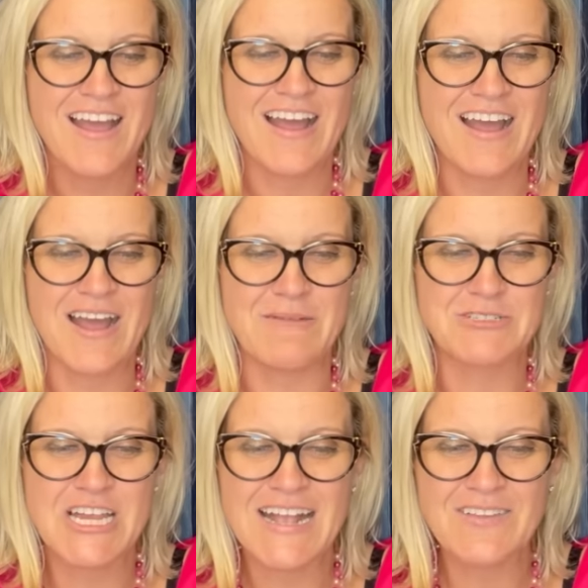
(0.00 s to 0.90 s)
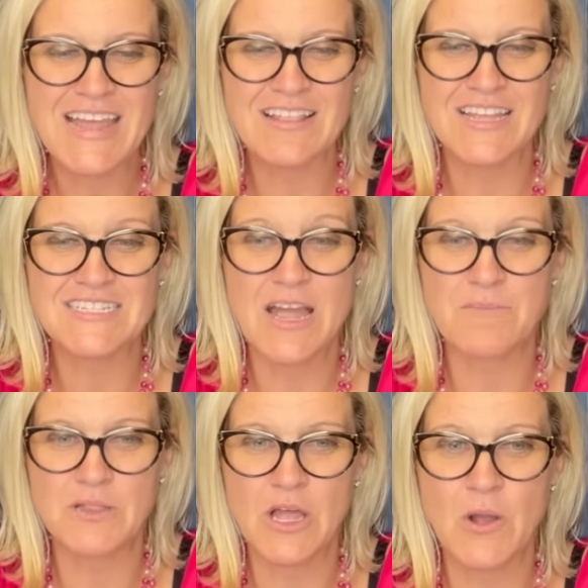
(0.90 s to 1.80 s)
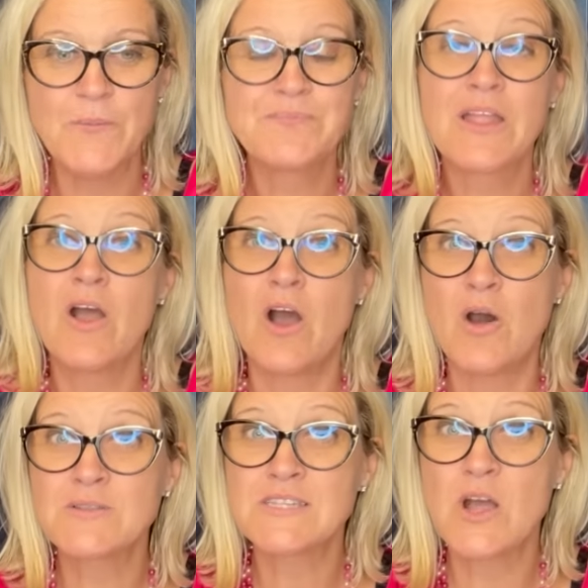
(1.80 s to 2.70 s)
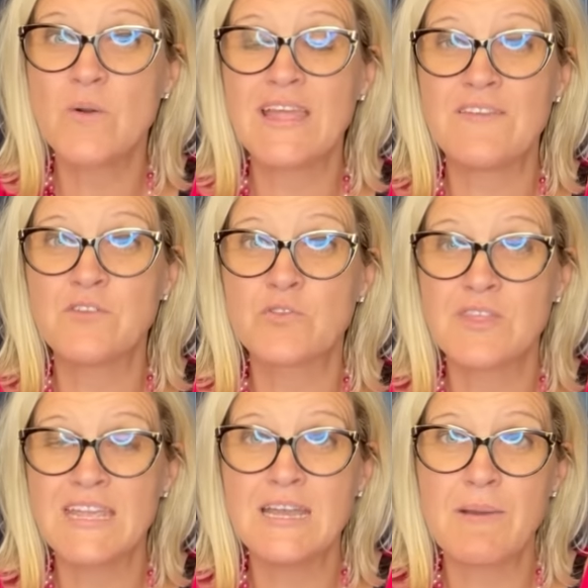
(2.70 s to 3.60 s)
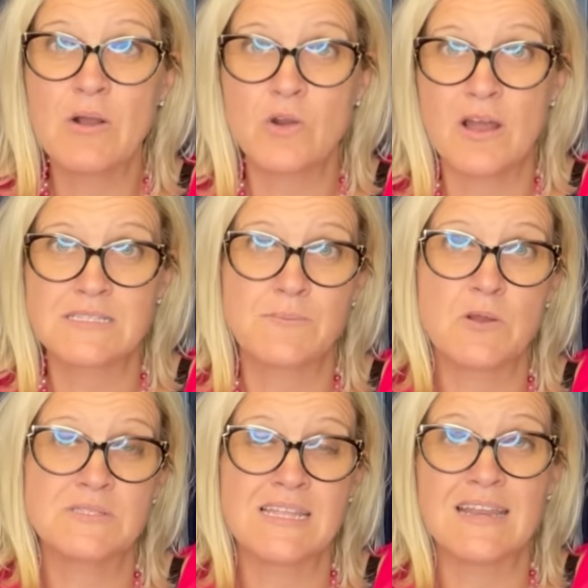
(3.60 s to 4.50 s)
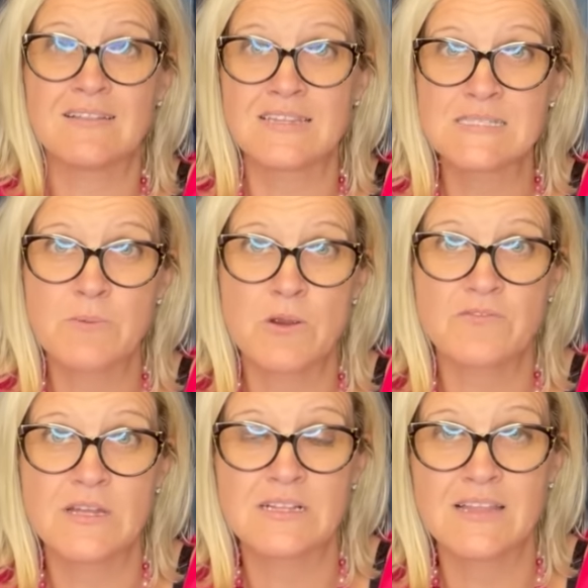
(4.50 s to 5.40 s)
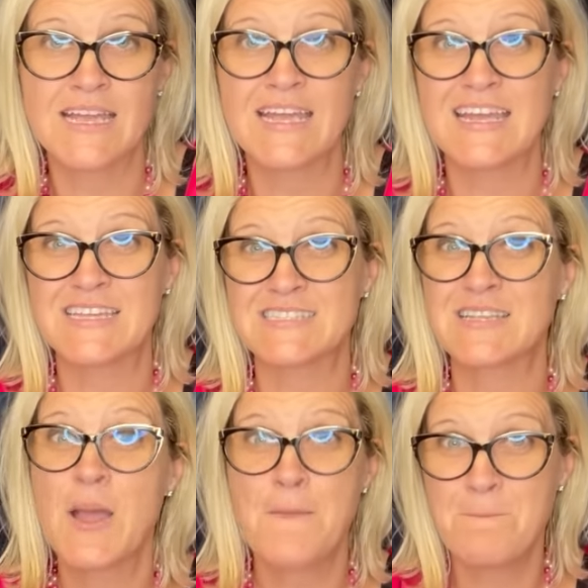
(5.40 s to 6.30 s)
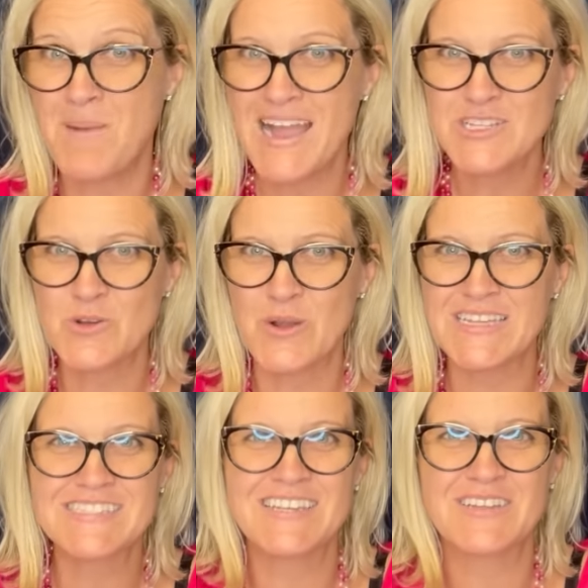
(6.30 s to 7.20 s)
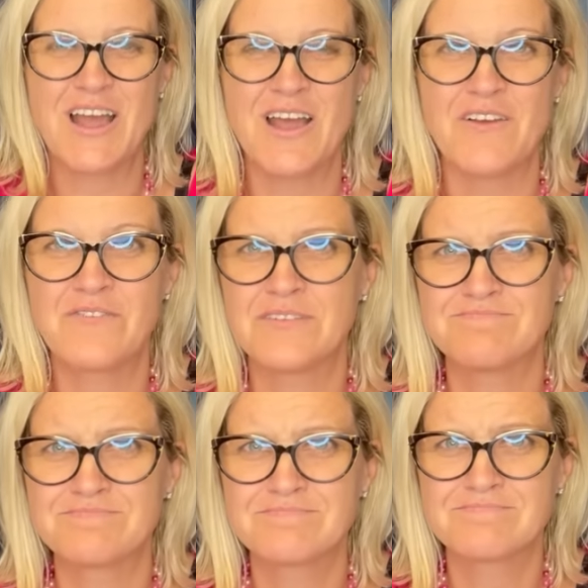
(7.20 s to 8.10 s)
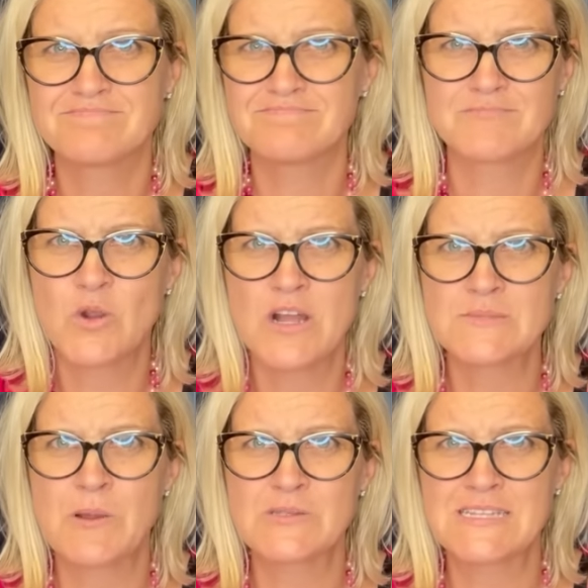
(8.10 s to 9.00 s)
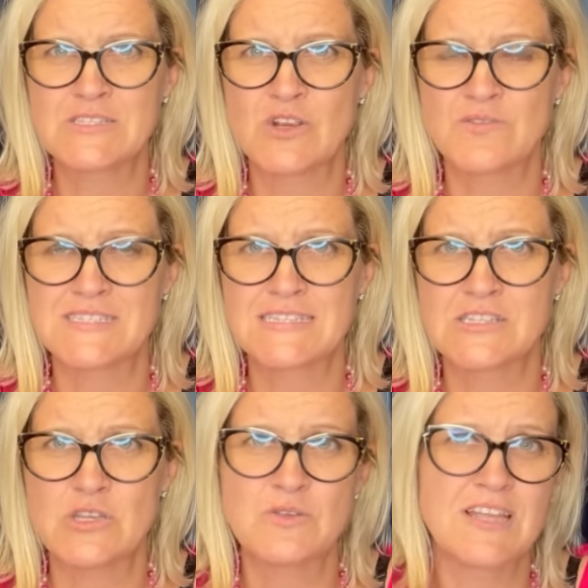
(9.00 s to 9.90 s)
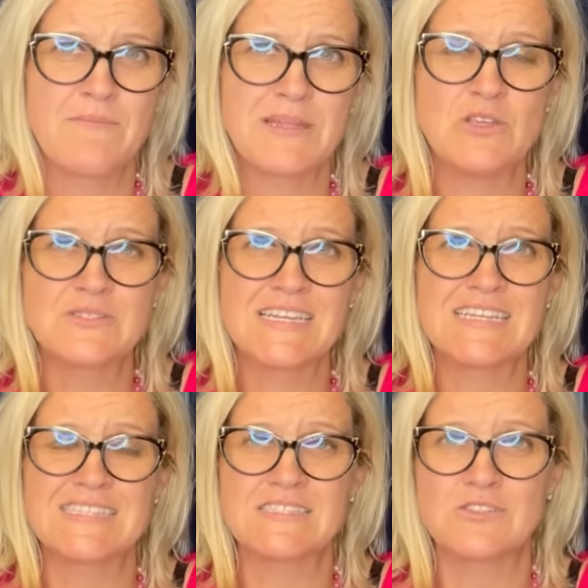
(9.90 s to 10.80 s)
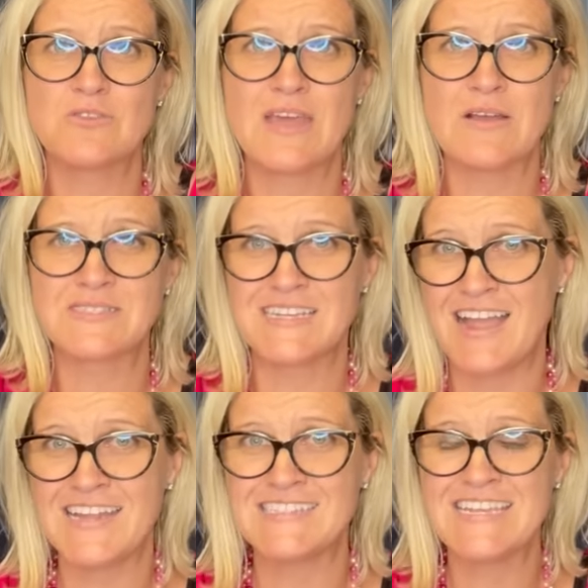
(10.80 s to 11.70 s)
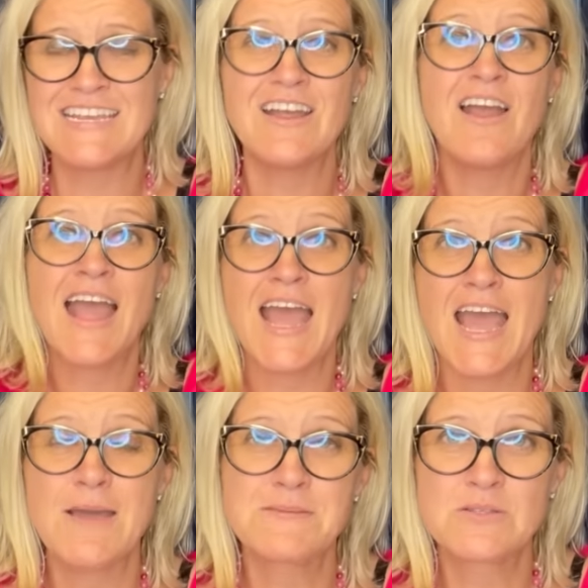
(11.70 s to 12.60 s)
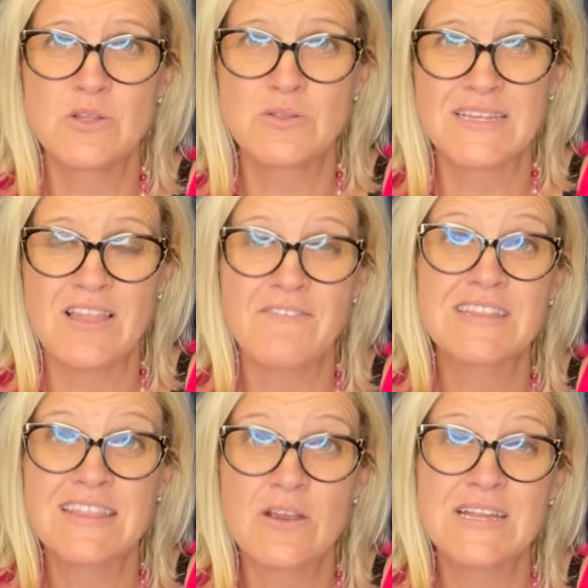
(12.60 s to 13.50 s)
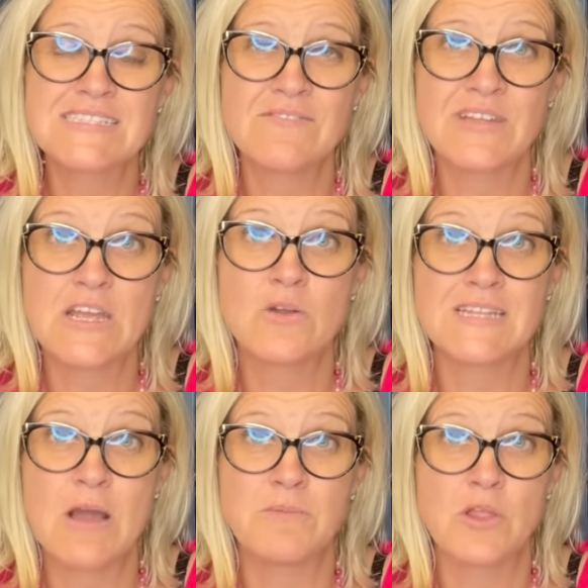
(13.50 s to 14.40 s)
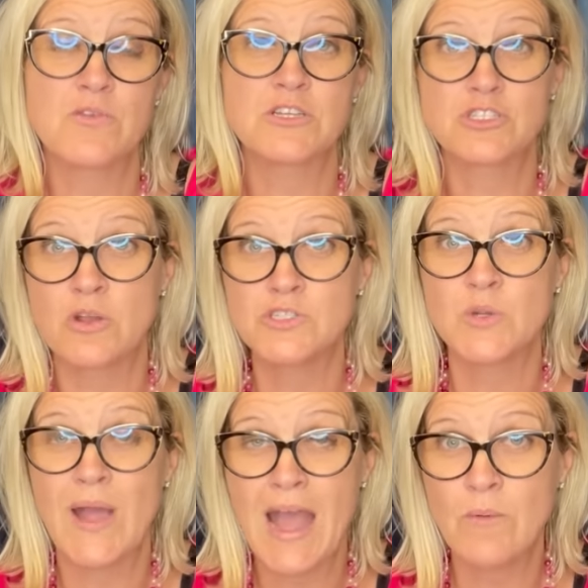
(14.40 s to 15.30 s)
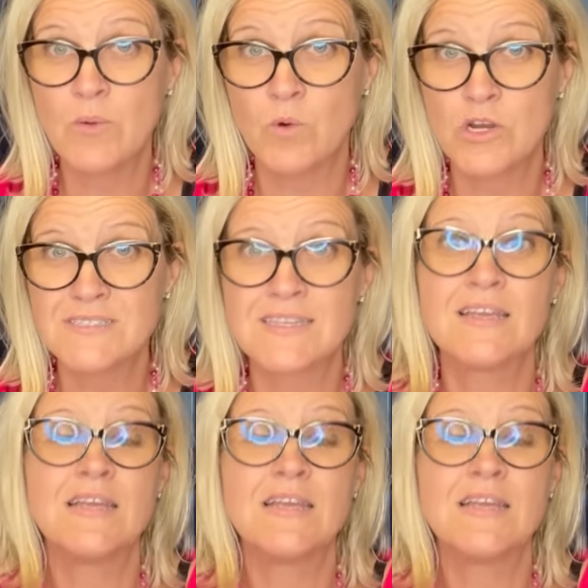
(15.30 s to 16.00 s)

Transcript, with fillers: Um, check out that link down below. Also, if you're thinking about cross-posting, List Perfectly is my choice of cross-posting services to use. I've been using it since 2019. Absolutely love it. There is a video down below that shows you how it works.